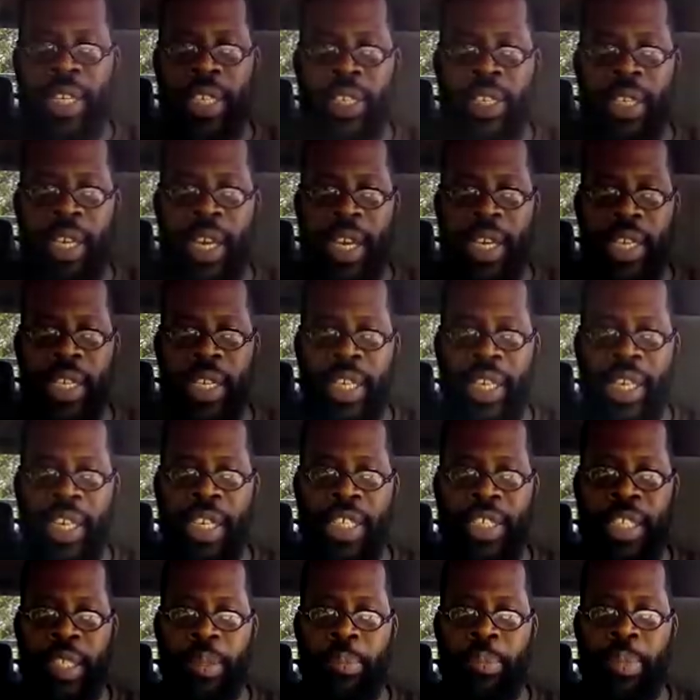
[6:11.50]
of, out of
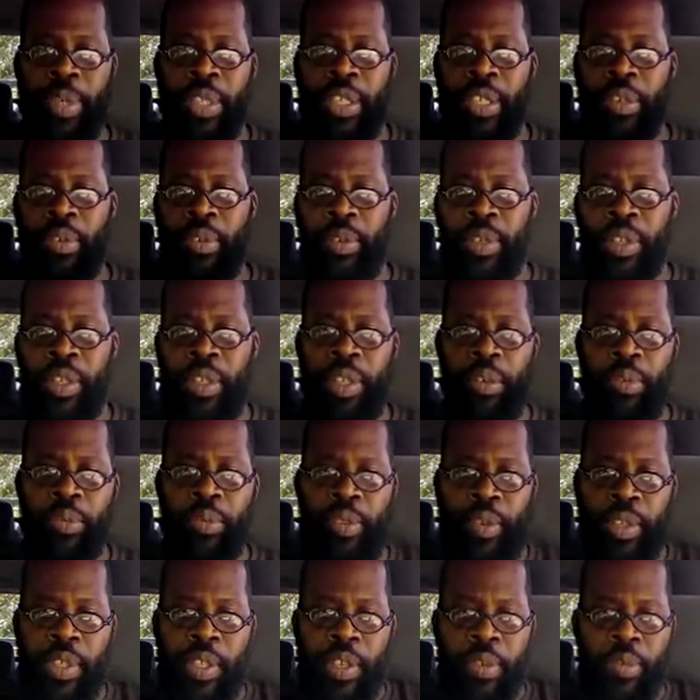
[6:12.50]
Egypt, but the,
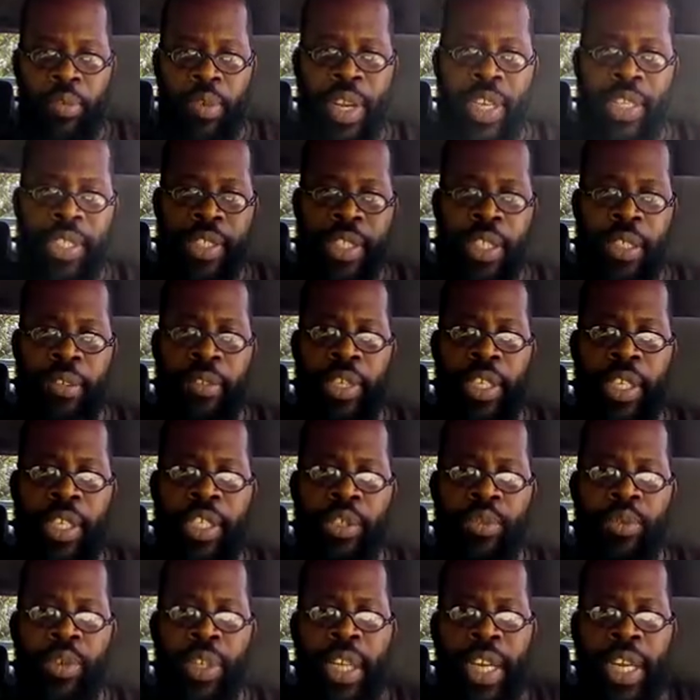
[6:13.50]
the, the rest of the
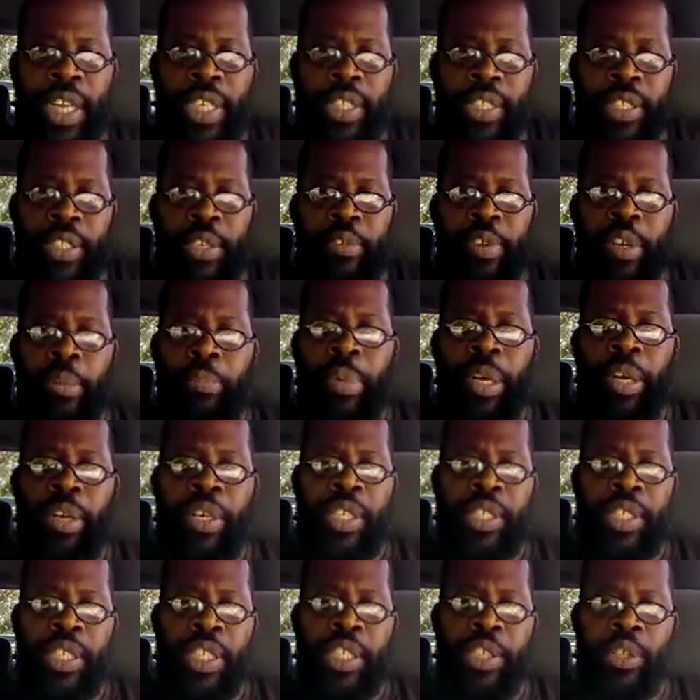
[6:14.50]
Israelites, the
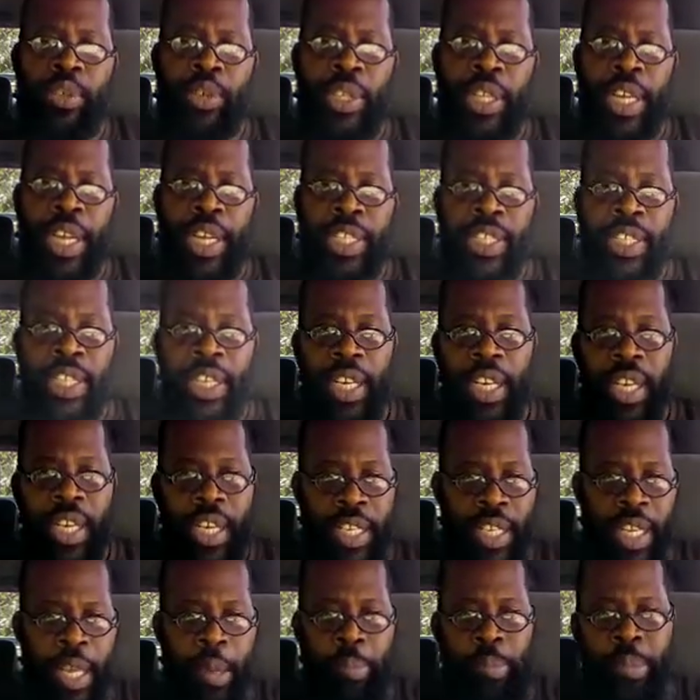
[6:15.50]
rebellious Israelites,
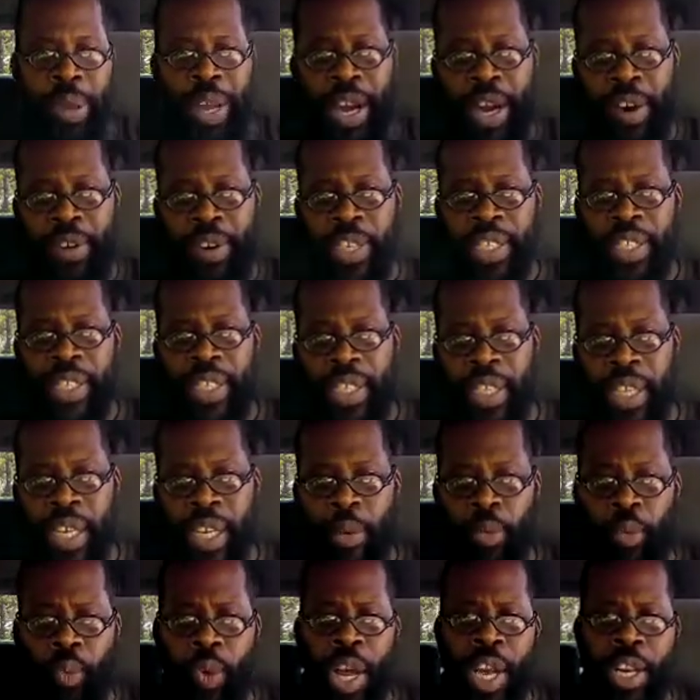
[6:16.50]
they perished
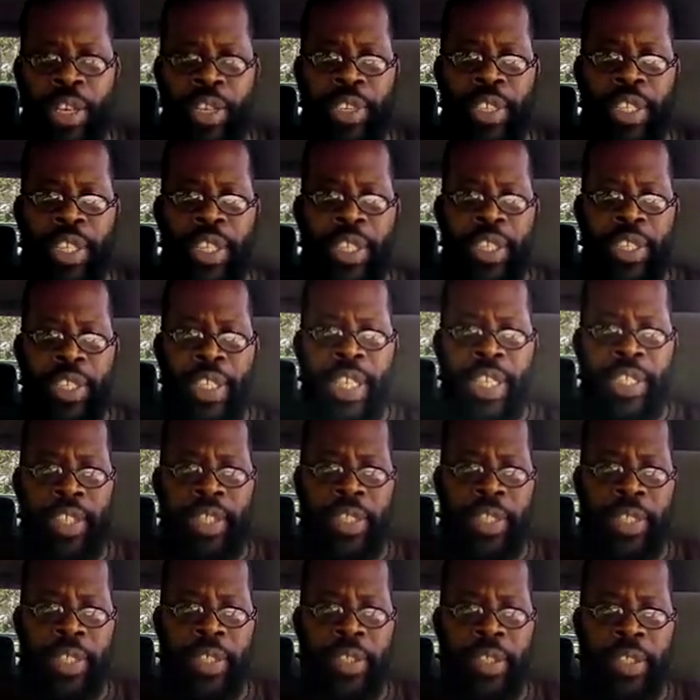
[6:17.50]
and wandered in the
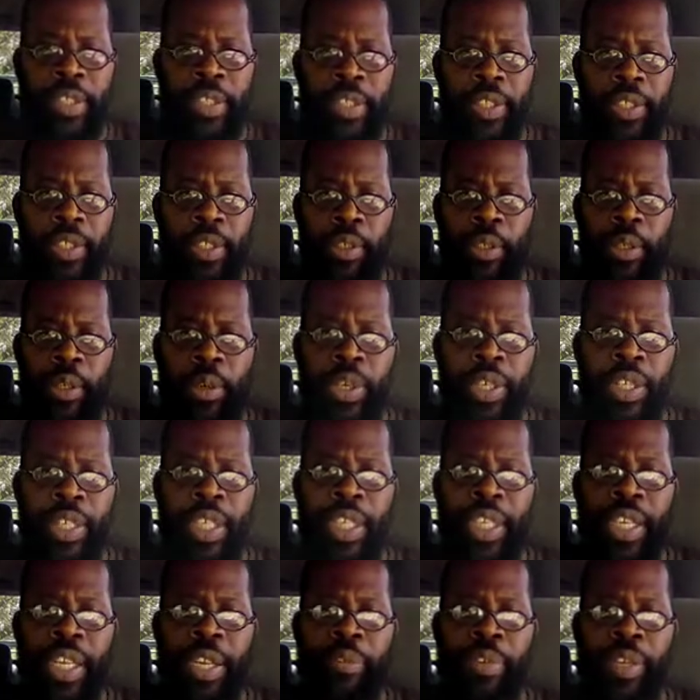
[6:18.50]
desert. The Lord
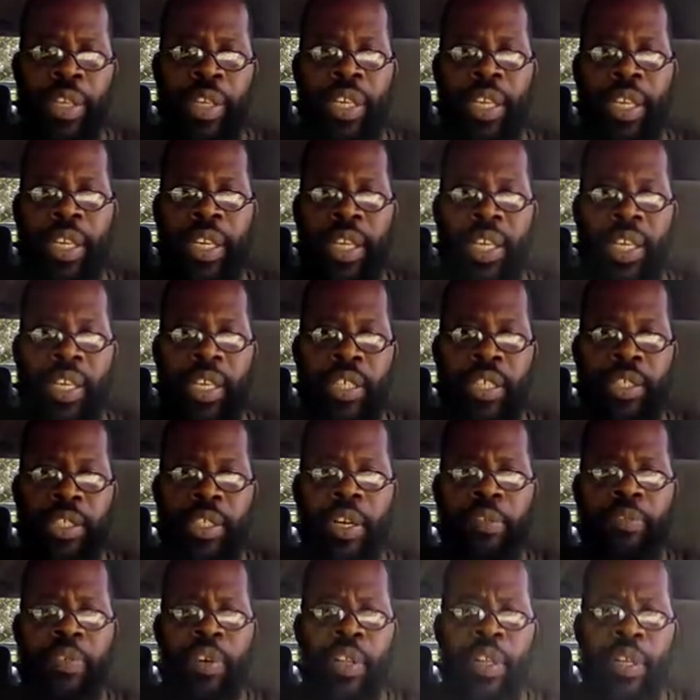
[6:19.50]
didn't even
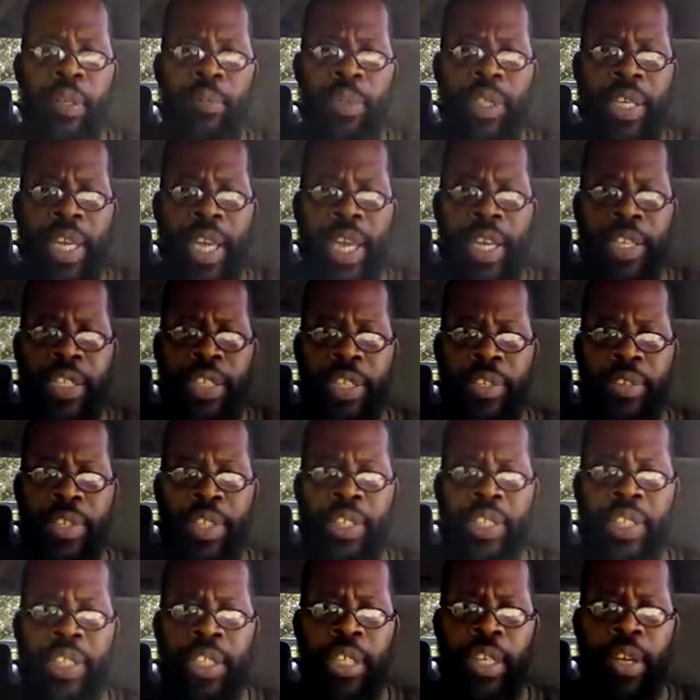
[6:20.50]
suffer them to enter
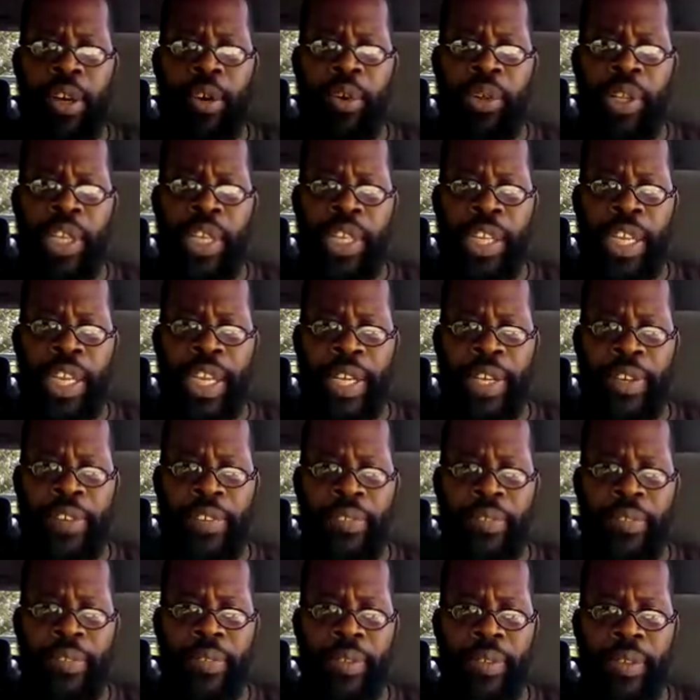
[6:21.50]
into the Holy Land
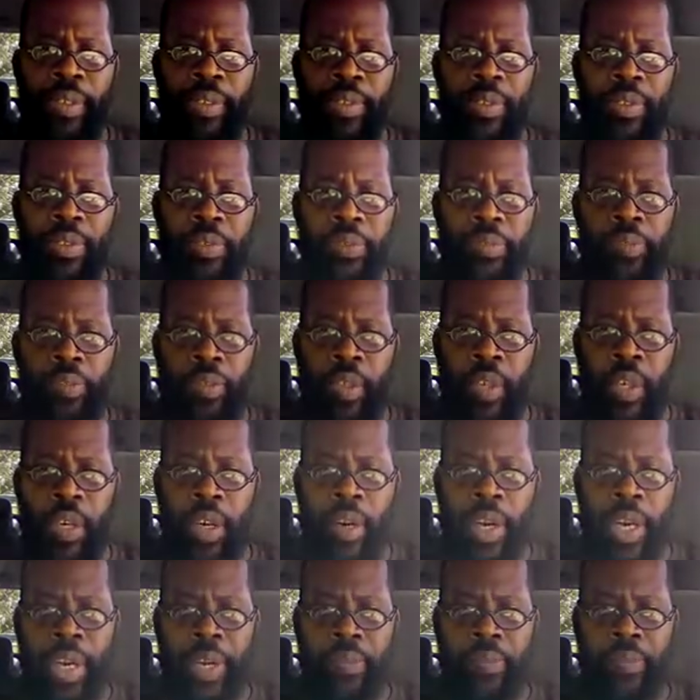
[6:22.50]
all
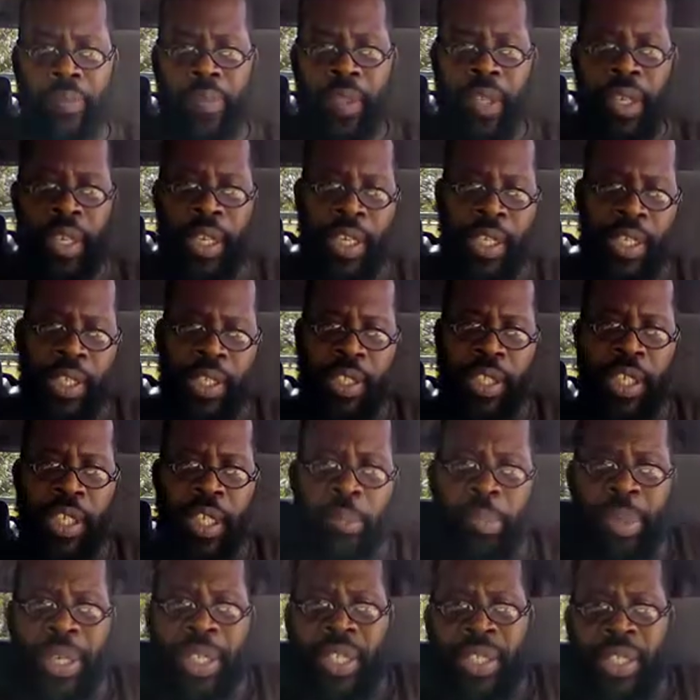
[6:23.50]
right and it's
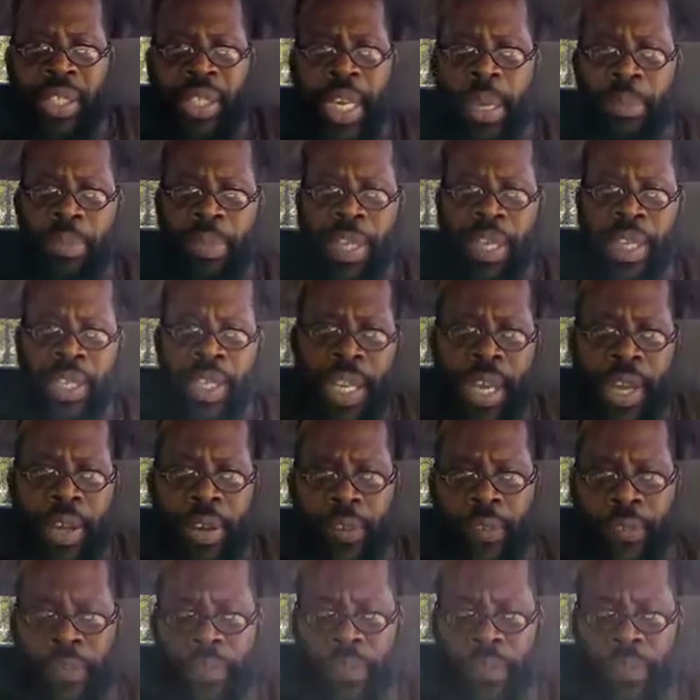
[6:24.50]
gonna be the same thing now